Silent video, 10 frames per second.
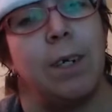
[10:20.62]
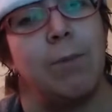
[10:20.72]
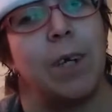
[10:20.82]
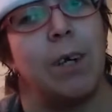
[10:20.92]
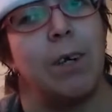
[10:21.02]

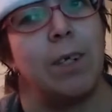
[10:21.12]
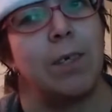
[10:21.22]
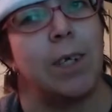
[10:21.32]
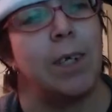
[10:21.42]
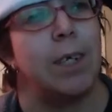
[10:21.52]
I'm tired.
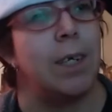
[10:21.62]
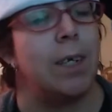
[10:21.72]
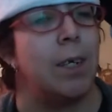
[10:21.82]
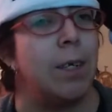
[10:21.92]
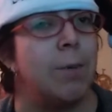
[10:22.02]
It's late at night.
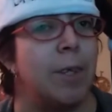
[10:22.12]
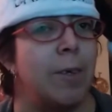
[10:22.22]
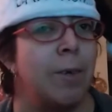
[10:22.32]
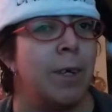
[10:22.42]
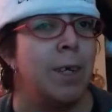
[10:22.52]
Leave me
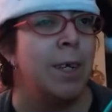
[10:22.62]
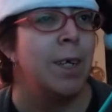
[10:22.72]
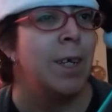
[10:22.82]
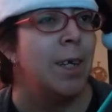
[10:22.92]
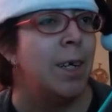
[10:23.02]
alone.
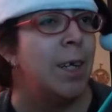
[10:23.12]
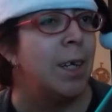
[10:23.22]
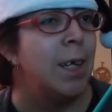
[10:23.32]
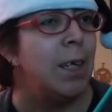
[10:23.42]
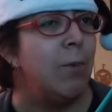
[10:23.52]

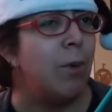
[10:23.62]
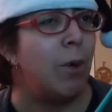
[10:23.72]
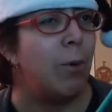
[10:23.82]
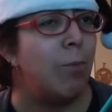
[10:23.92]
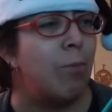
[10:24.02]
He
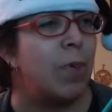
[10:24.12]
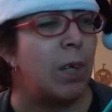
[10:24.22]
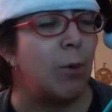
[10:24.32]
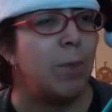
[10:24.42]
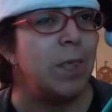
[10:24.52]

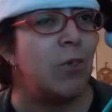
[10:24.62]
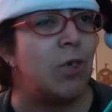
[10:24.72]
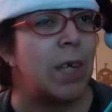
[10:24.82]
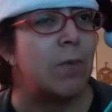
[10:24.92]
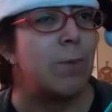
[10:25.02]
reopened the
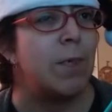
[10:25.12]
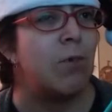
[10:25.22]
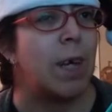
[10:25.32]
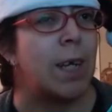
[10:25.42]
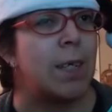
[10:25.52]
Jasmine
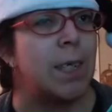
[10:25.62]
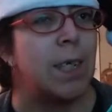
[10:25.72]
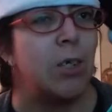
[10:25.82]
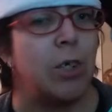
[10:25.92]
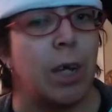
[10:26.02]
Dragon
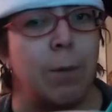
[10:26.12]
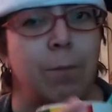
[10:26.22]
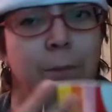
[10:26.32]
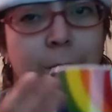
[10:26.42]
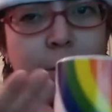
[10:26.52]
Tea Shop,
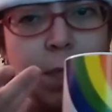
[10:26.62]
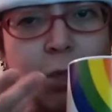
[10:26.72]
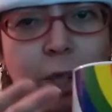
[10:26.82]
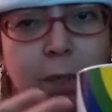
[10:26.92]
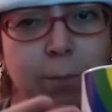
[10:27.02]

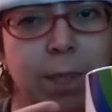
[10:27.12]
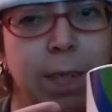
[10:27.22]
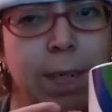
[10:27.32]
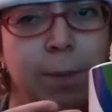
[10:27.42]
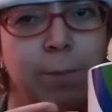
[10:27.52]
Jasmine
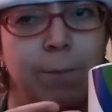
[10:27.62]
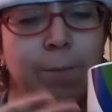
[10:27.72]
Tea,